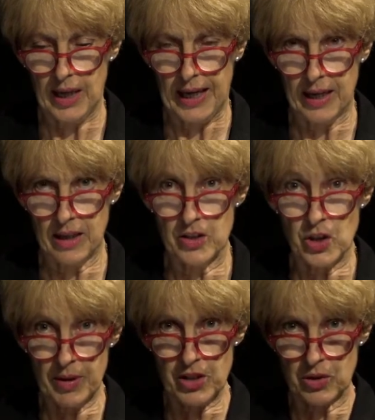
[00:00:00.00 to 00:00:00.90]
and
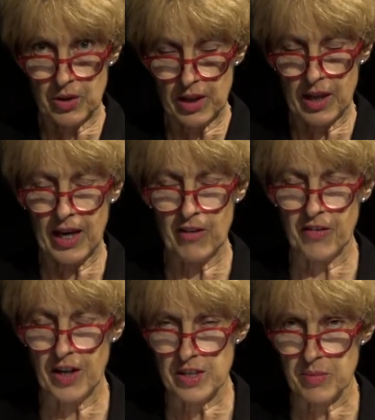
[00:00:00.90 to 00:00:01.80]
you make sure that they have
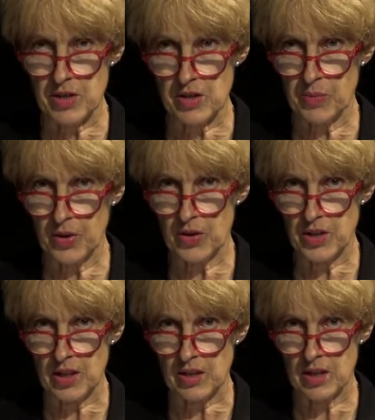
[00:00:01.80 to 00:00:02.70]
vitamins and
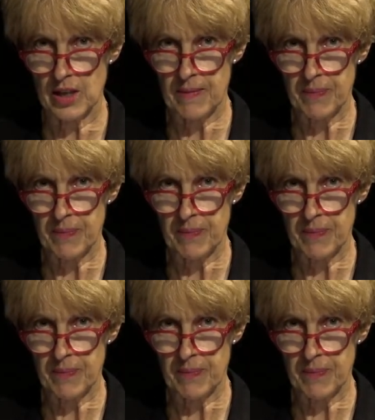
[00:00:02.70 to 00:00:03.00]
proteins.